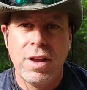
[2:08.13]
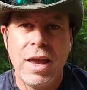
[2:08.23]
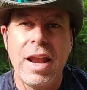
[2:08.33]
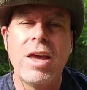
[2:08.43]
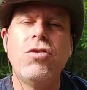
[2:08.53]

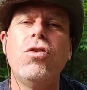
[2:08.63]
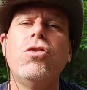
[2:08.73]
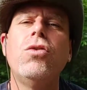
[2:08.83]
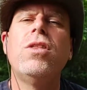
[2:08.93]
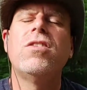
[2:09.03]
And as you
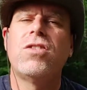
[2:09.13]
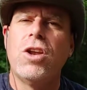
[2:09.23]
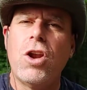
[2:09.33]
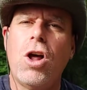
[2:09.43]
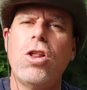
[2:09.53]
do this, the
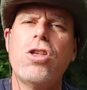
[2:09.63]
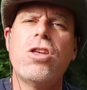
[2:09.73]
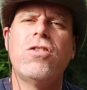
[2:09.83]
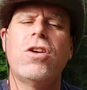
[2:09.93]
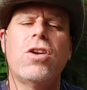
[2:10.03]
knowledge
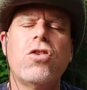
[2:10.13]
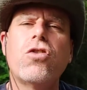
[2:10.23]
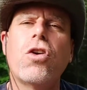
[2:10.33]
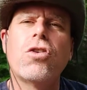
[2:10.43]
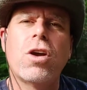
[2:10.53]
is going to
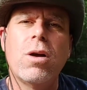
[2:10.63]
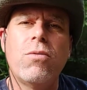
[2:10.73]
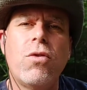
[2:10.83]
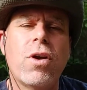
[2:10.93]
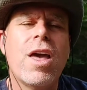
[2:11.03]
start to come
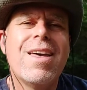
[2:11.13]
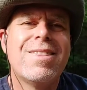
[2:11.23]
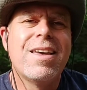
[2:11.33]
forth.